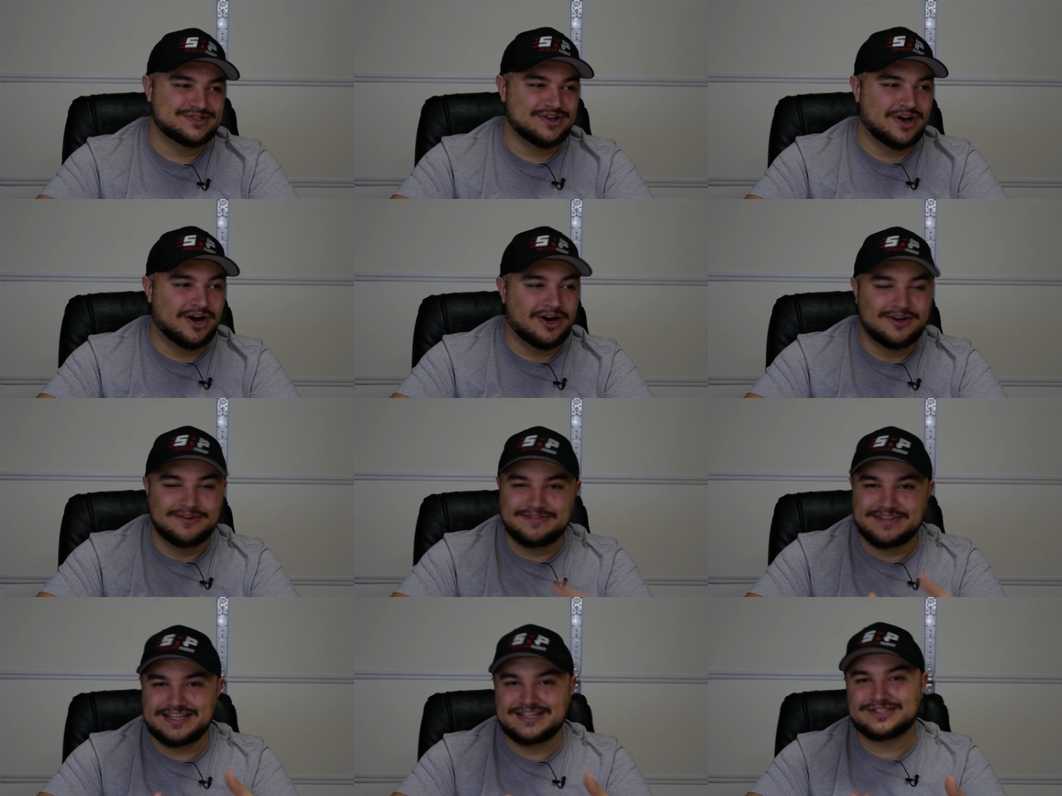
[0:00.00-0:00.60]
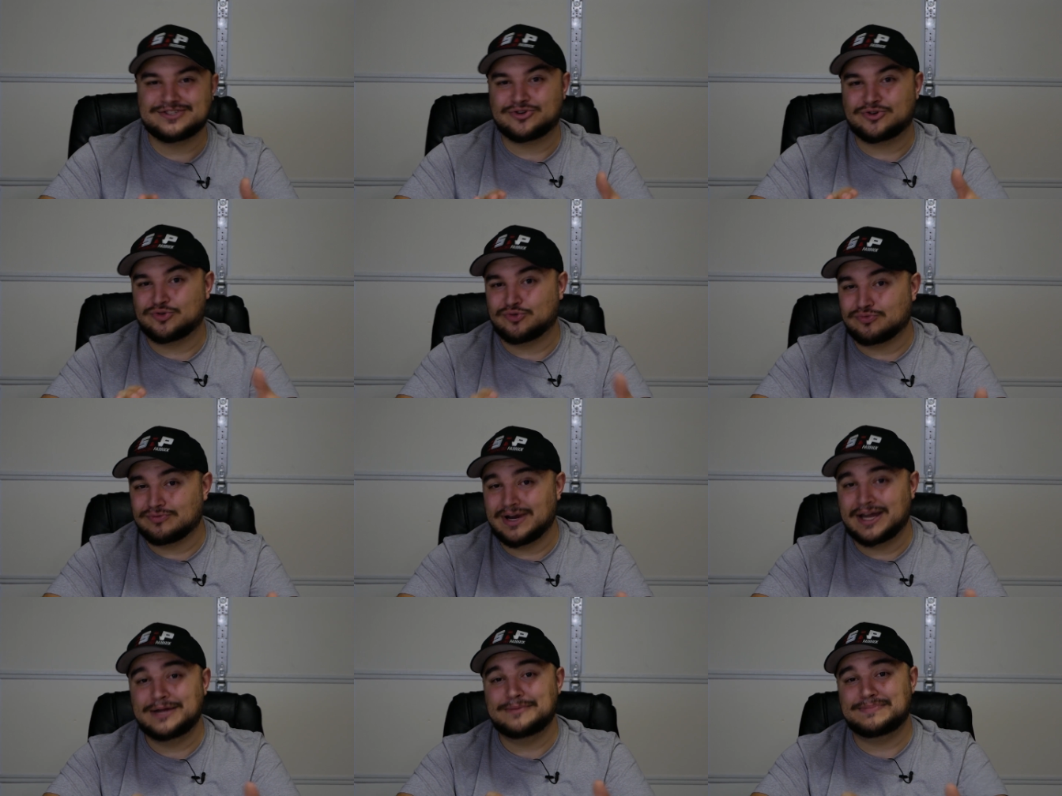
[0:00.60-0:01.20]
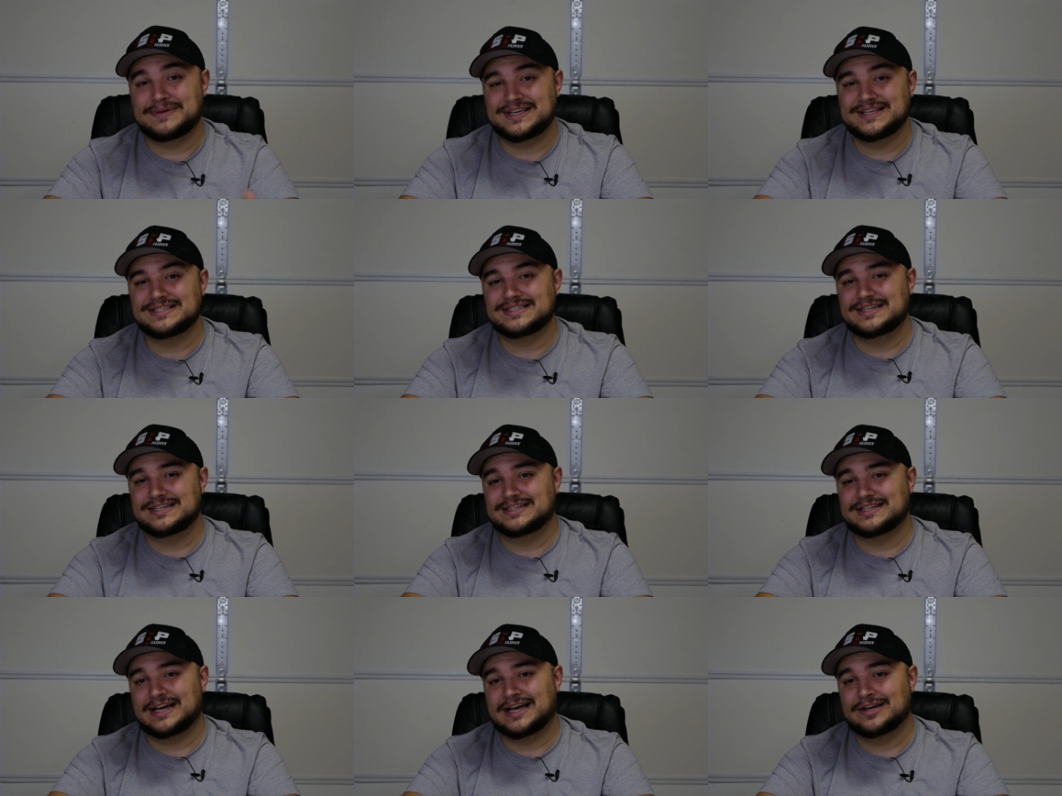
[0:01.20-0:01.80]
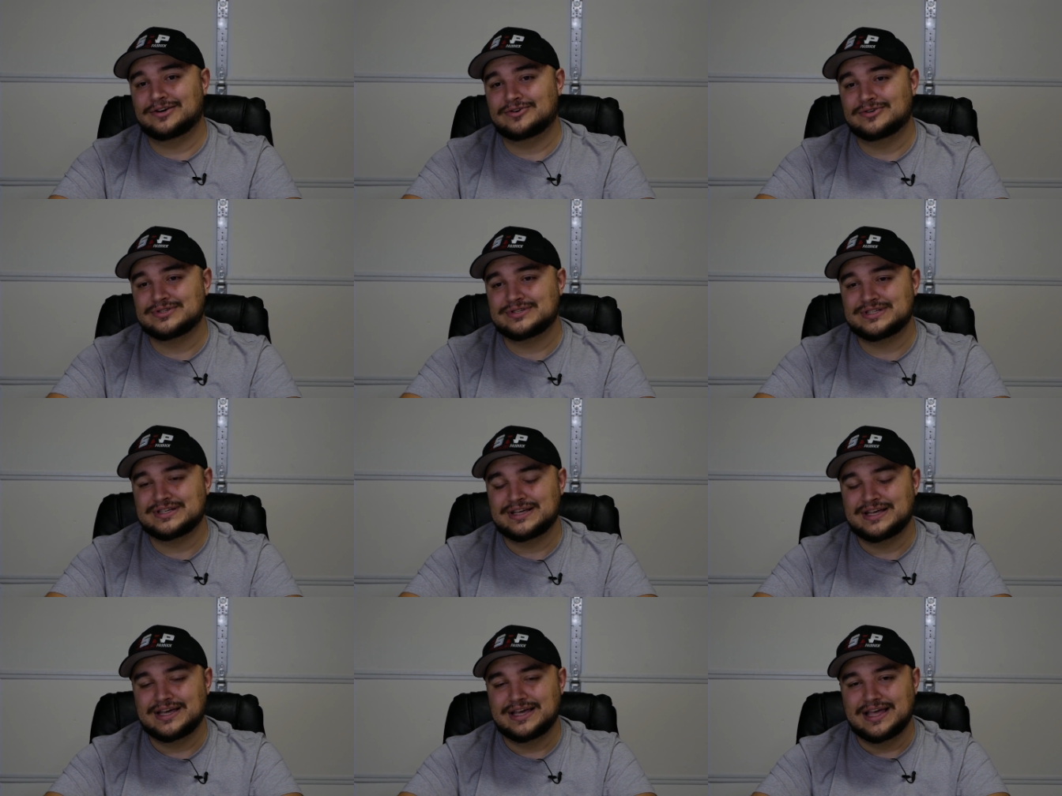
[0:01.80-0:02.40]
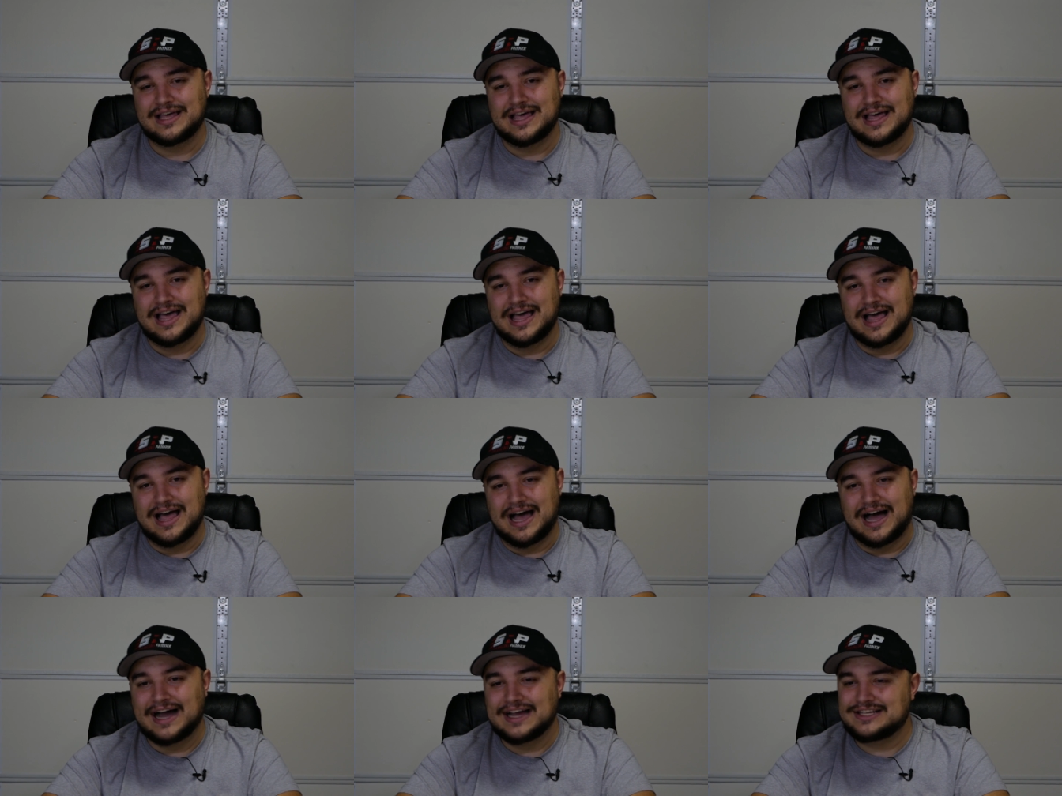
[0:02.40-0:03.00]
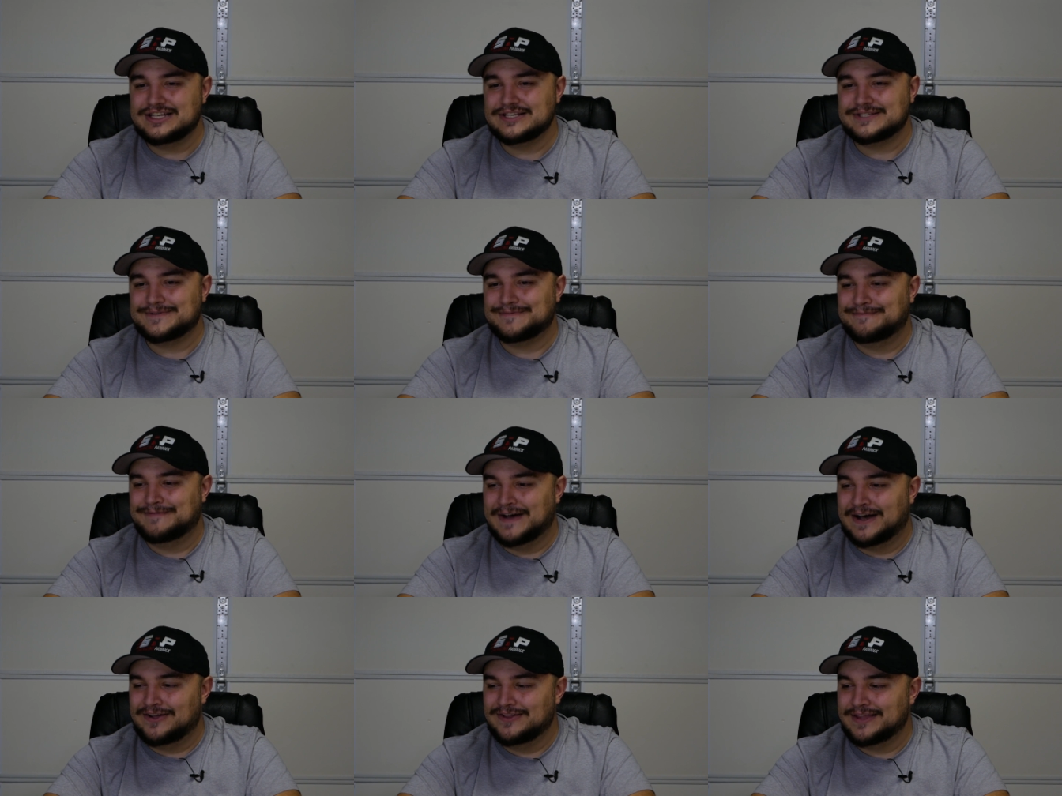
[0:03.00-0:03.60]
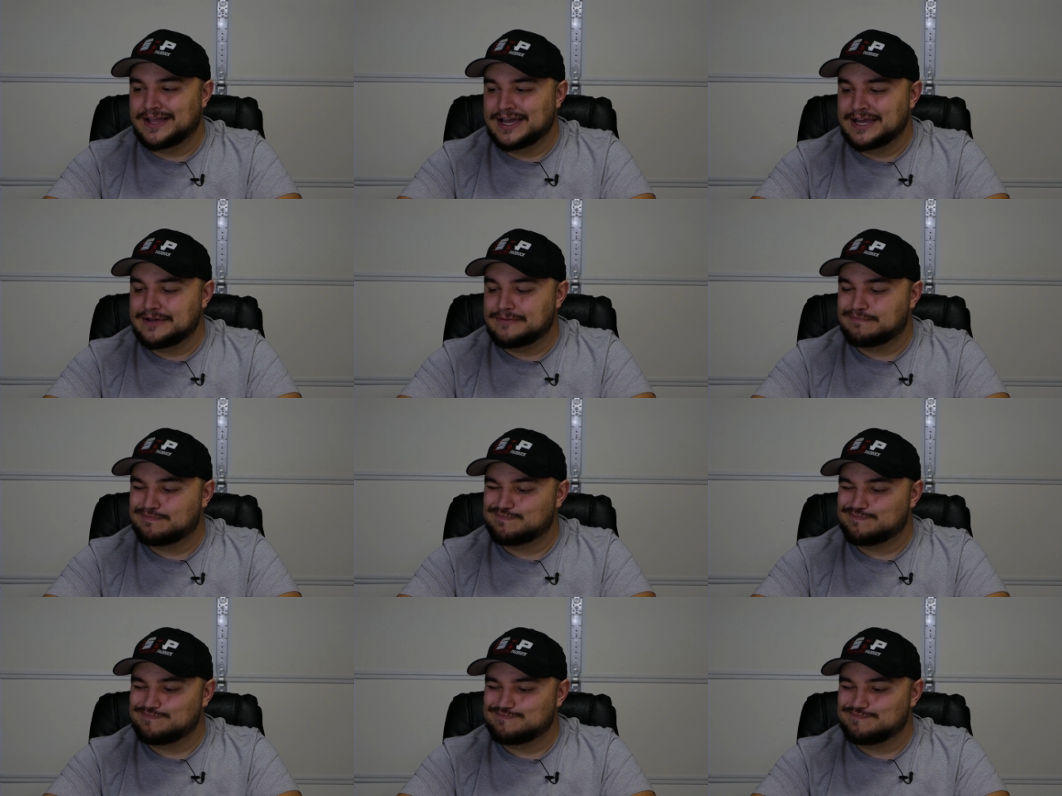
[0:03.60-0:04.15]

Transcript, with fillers: all these great P C titles, I just felt like